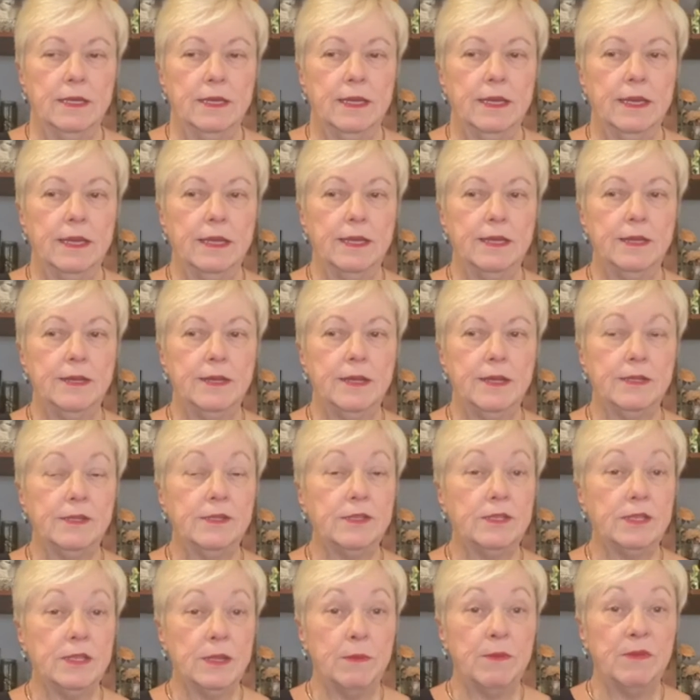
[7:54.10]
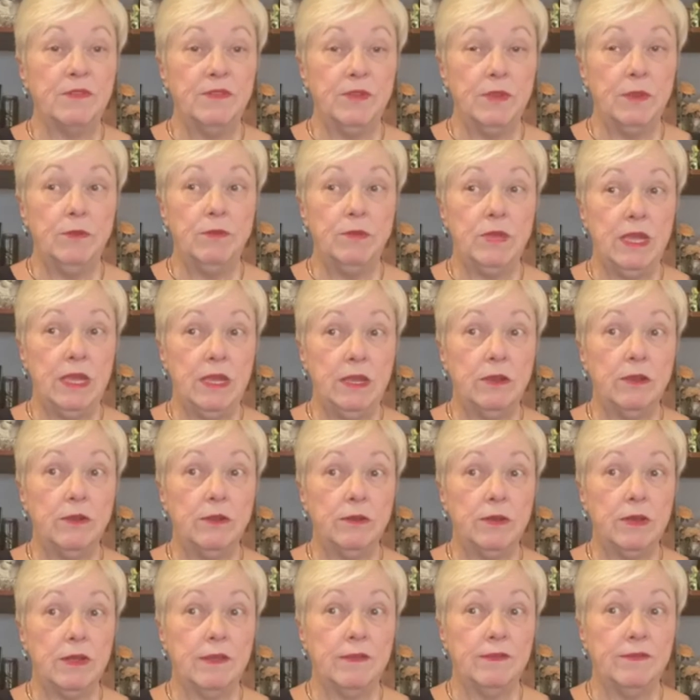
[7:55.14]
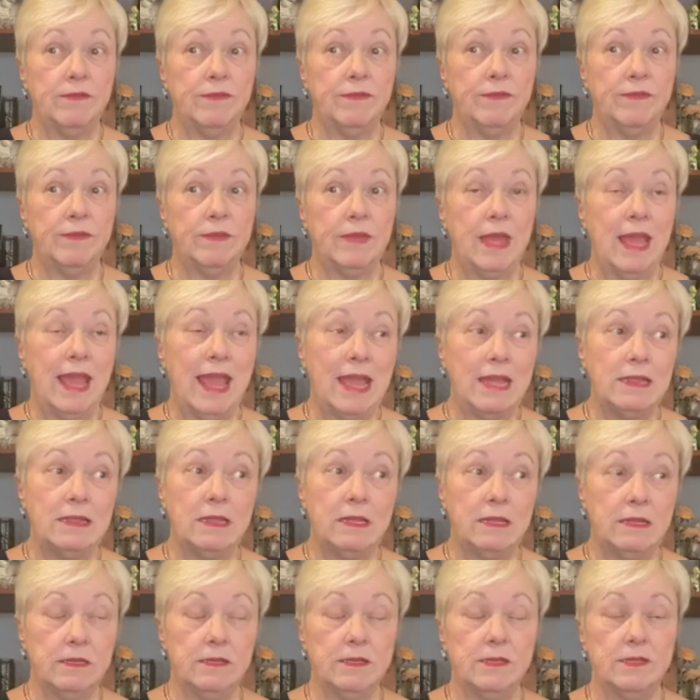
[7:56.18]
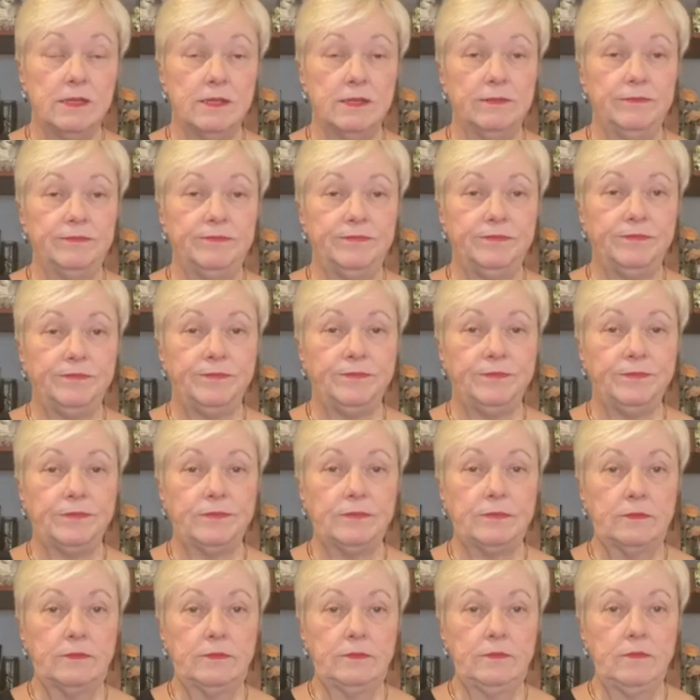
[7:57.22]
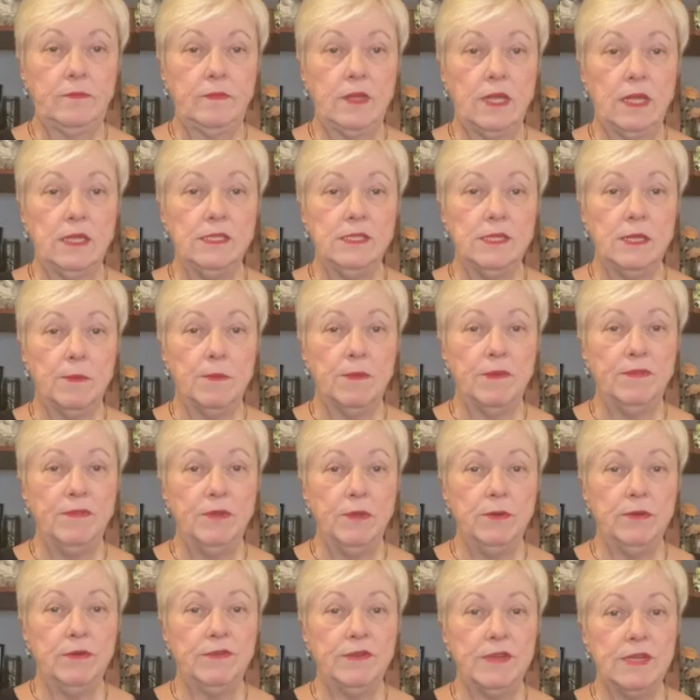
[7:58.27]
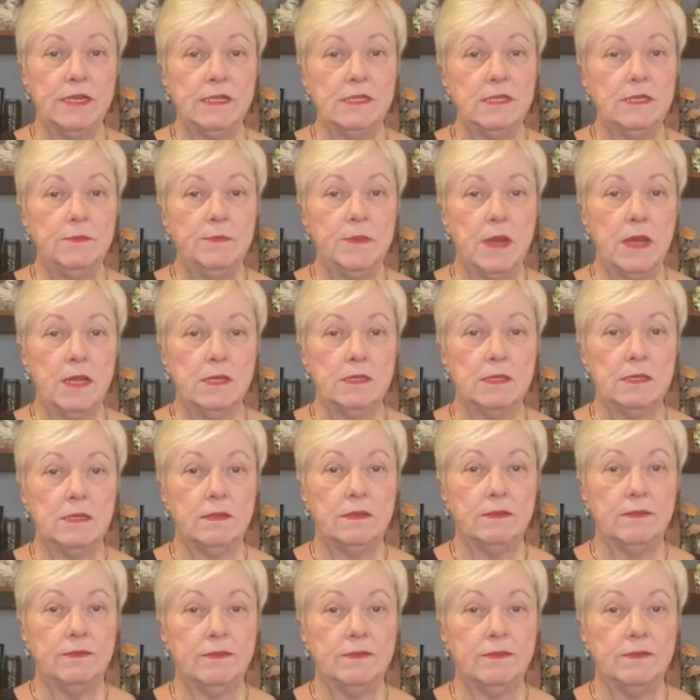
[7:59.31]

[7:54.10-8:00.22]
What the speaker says: And some of you here have had this. Some of you have tested positive.